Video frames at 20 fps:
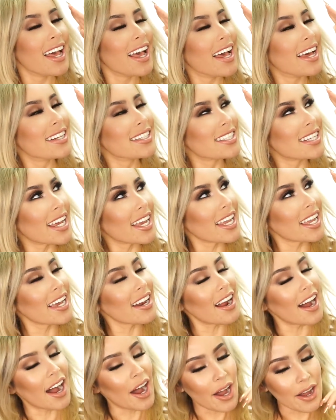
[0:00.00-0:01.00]
and take
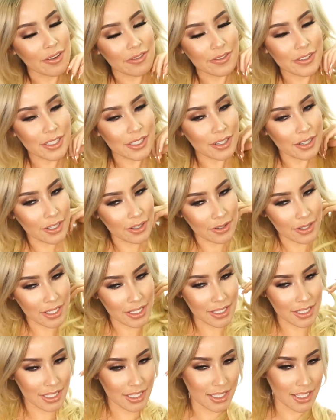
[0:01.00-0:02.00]
it off so you
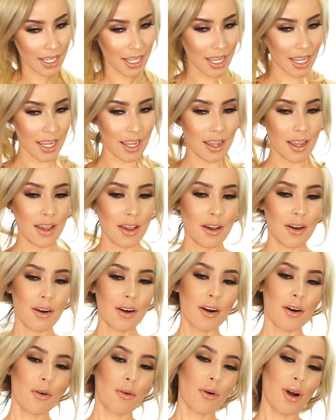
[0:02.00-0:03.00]
can see
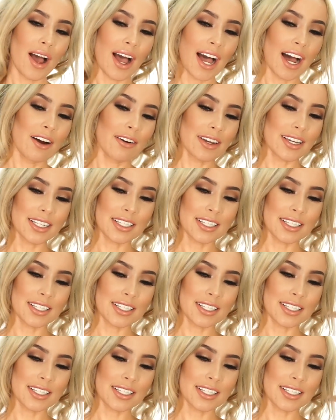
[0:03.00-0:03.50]
how